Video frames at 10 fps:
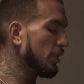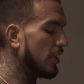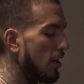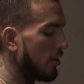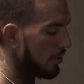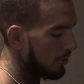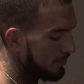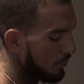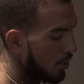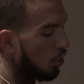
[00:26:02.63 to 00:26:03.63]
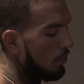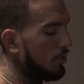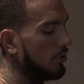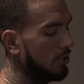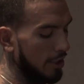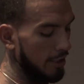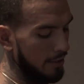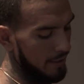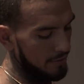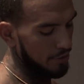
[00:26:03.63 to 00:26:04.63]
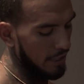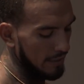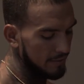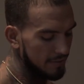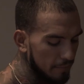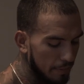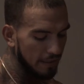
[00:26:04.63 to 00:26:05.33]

got our oatmeal done. As you guys can see by